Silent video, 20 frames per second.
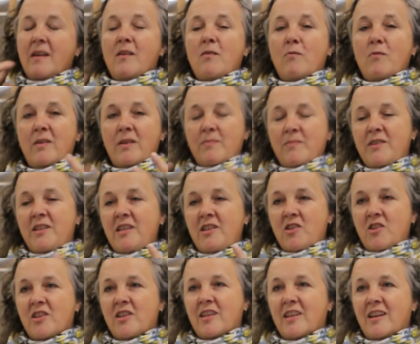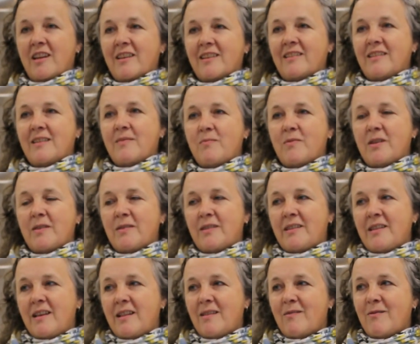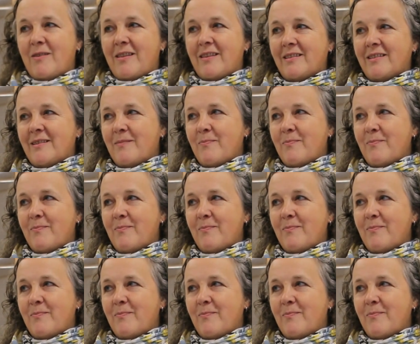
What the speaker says: When I'm teaching, I can sometimes tell whether